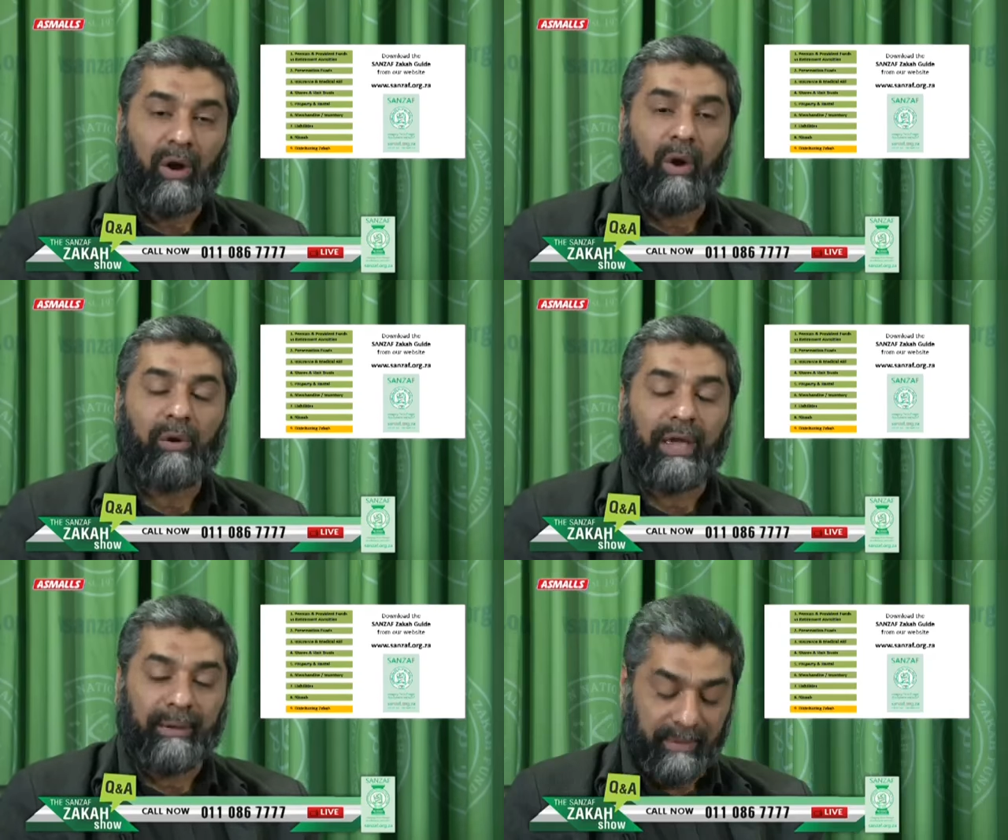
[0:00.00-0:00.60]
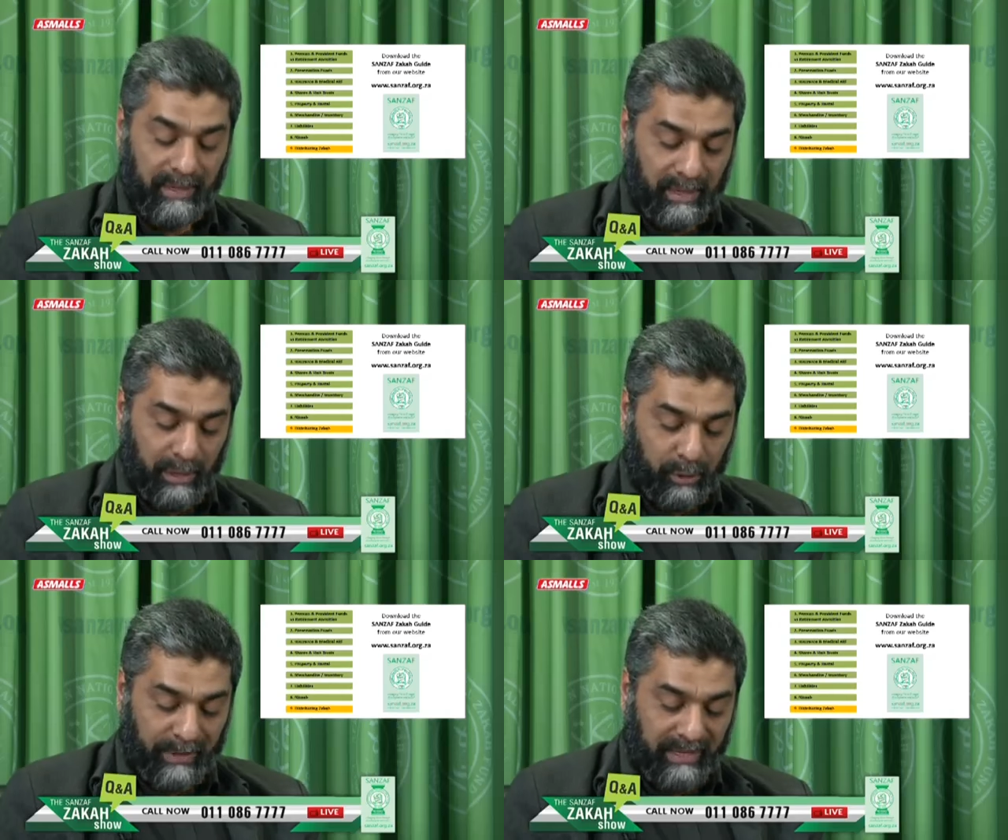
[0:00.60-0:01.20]
Okay.
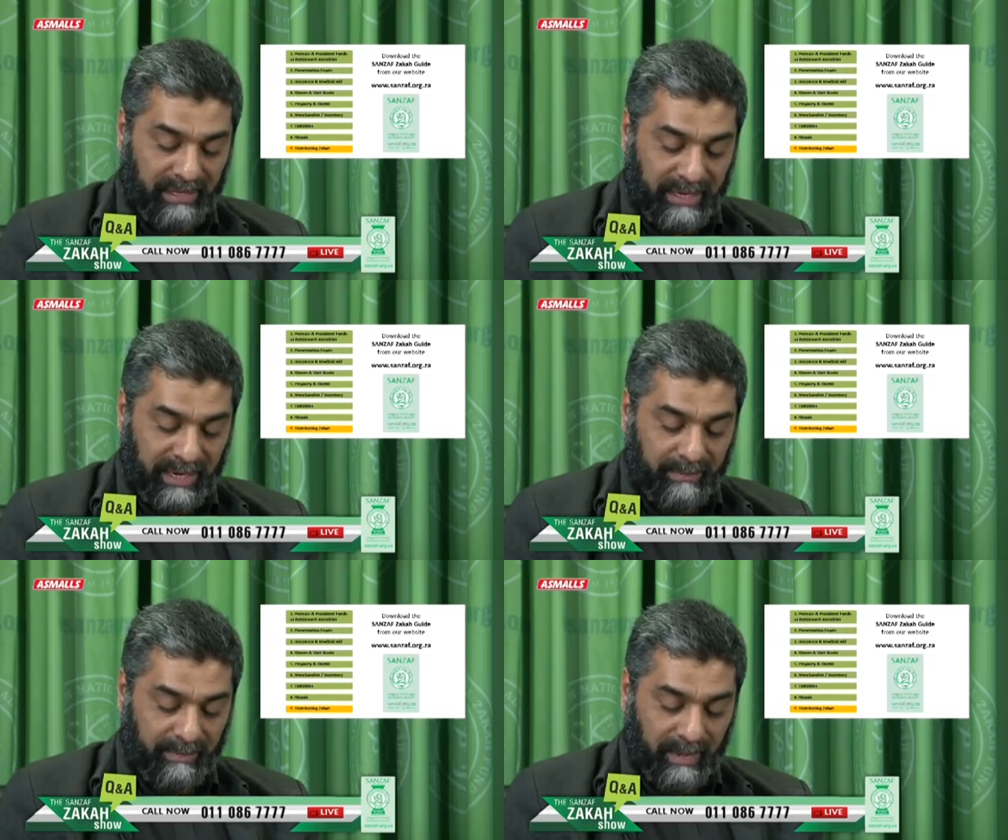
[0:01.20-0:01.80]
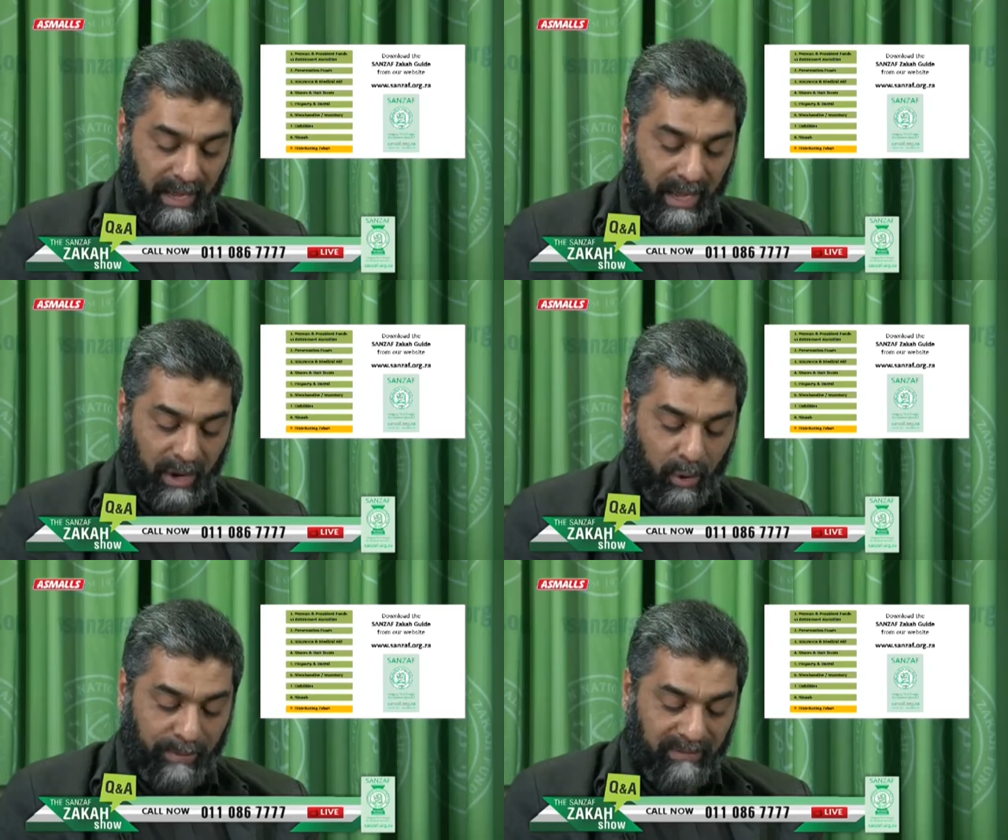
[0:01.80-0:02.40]
So, Brother Salim, I
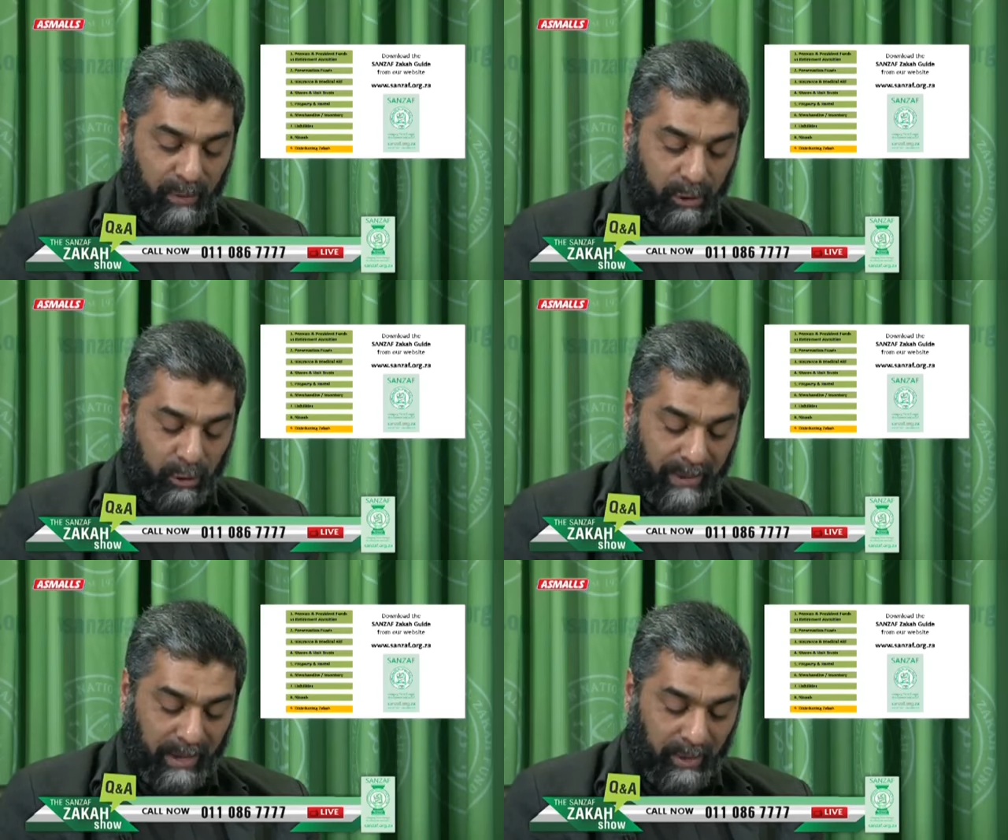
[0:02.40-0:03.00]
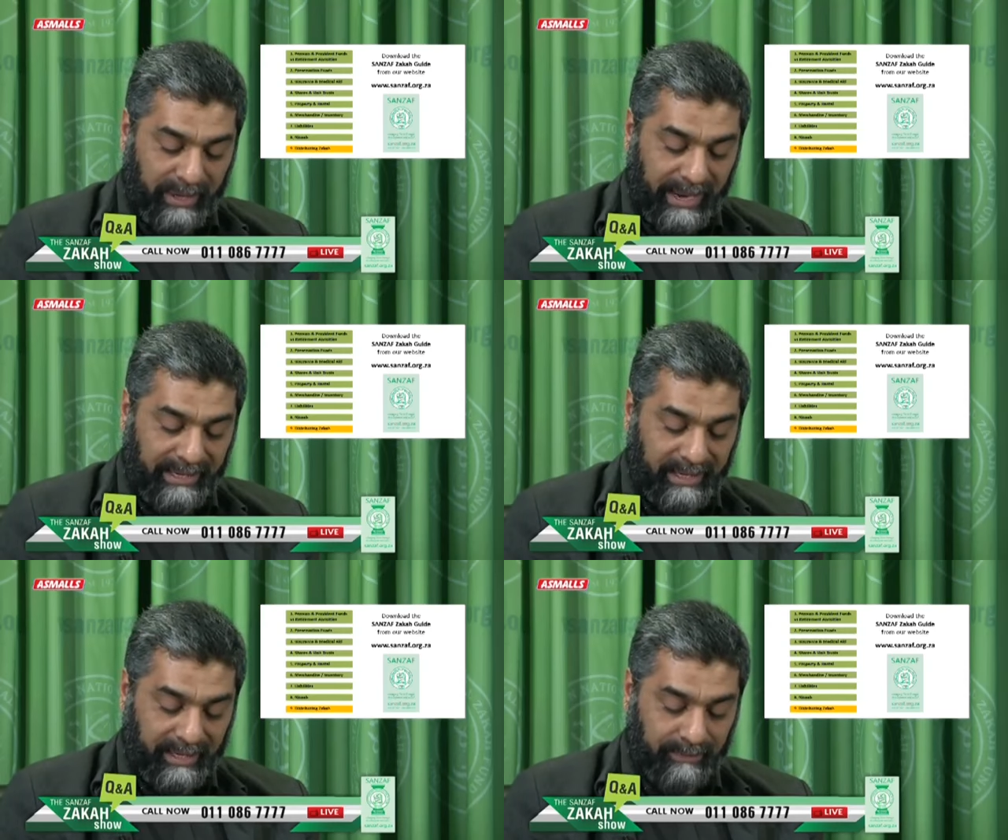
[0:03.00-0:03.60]
hope I've got you back
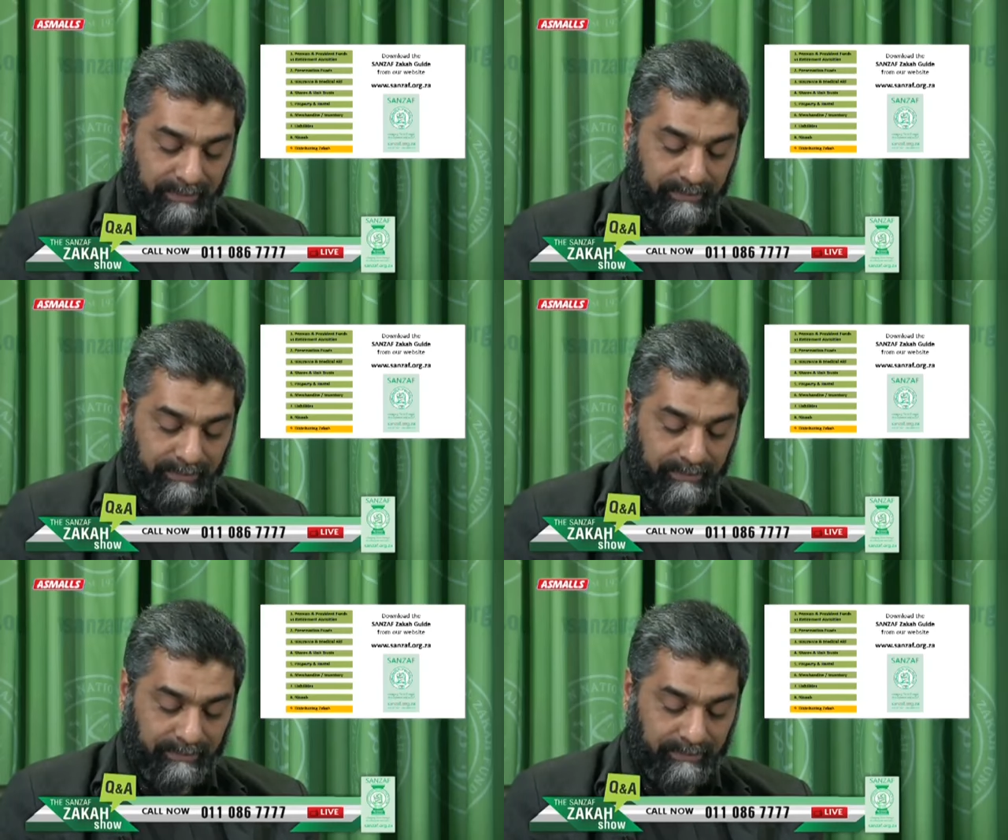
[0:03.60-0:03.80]
online here.